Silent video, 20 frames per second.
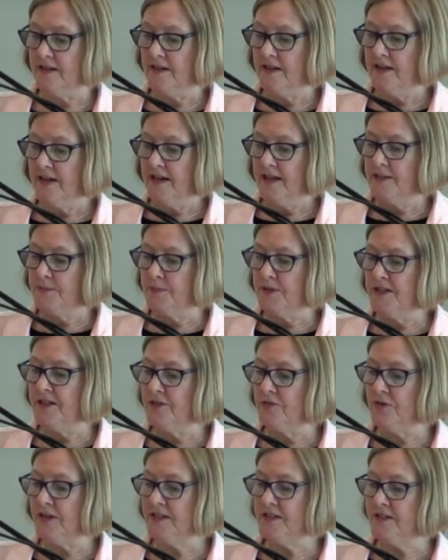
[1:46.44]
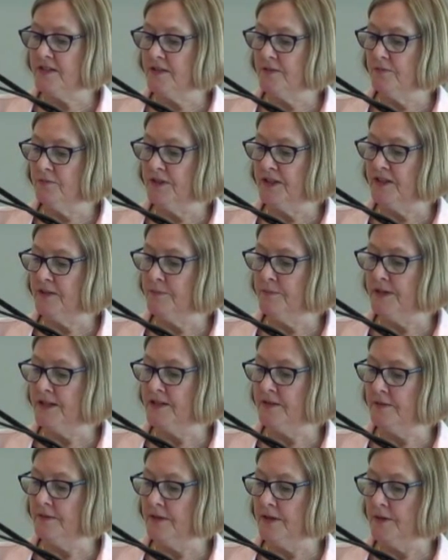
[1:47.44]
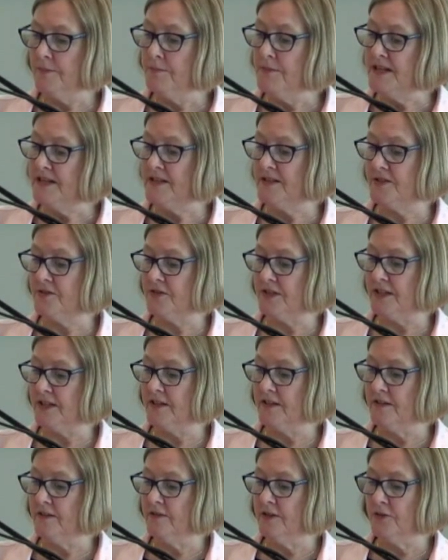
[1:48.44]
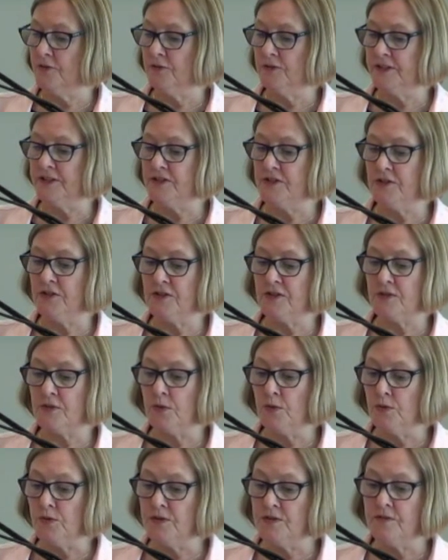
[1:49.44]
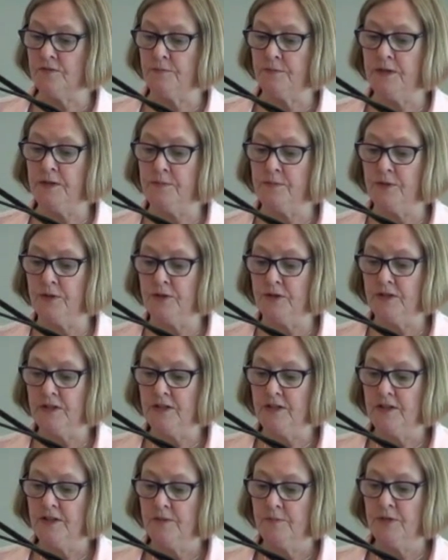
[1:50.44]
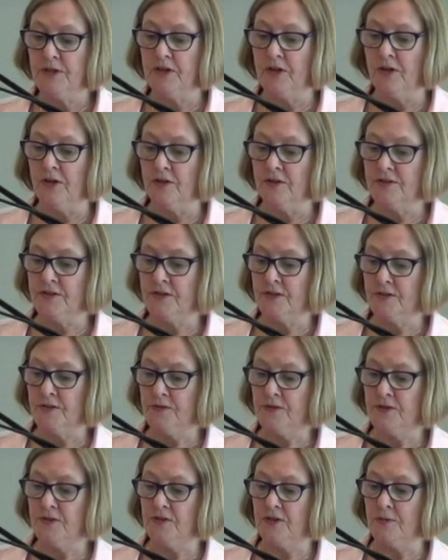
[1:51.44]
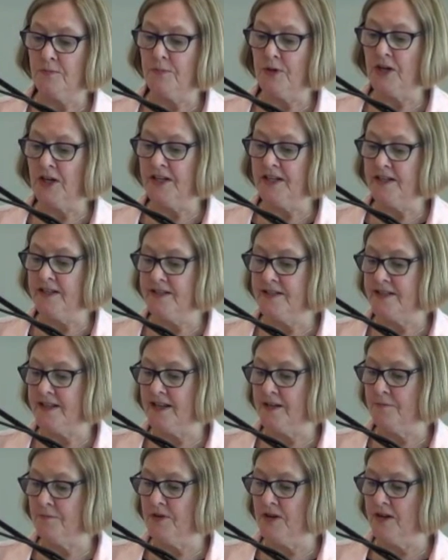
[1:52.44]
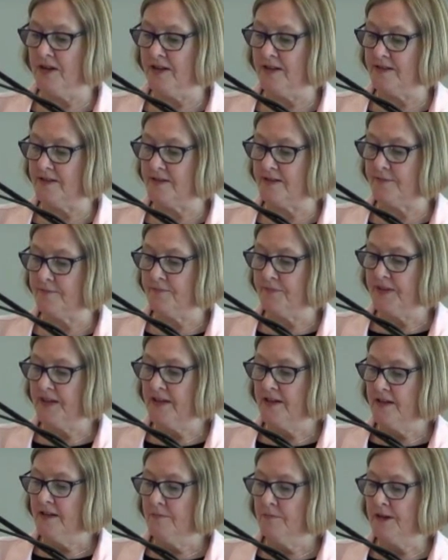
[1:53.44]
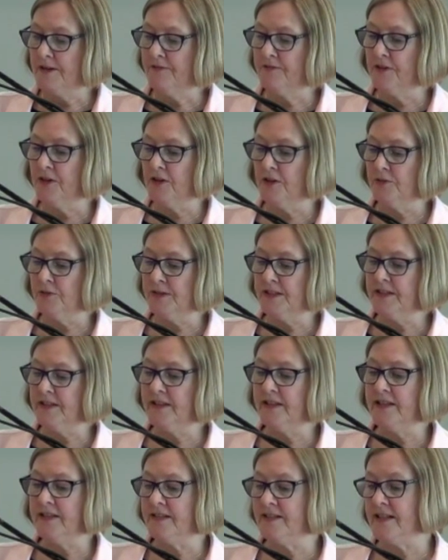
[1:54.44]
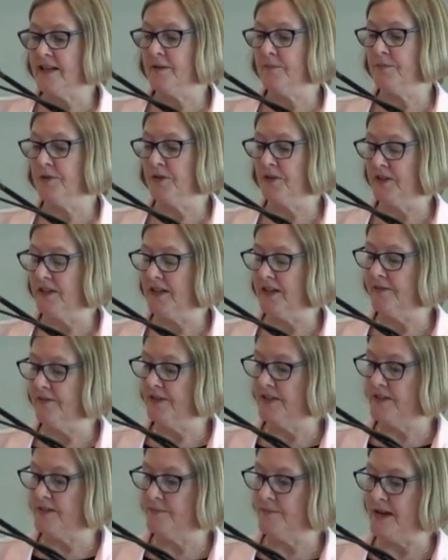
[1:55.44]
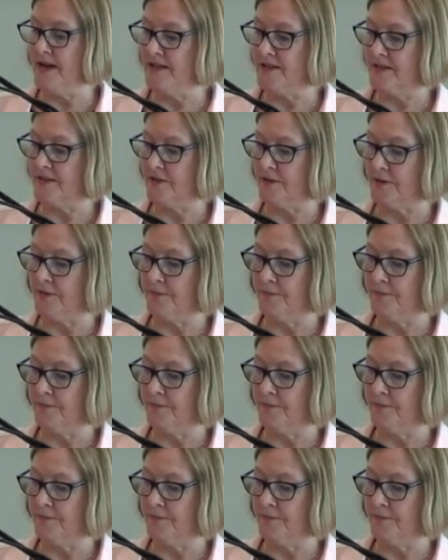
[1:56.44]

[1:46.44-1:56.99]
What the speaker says: has been entrusted with a ministry, not only to the souls of people, but also to their bodies and minds, by following the example of its master.